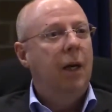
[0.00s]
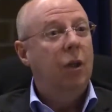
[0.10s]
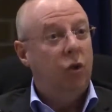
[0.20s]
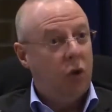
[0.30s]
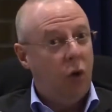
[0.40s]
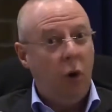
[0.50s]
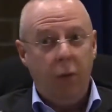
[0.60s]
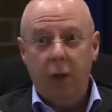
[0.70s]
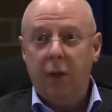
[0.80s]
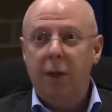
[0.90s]

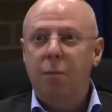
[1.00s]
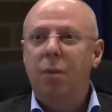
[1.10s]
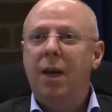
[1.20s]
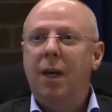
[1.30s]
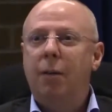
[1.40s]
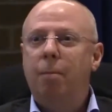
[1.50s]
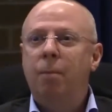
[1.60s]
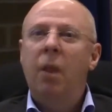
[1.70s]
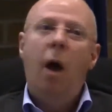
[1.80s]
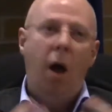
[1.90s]
historically been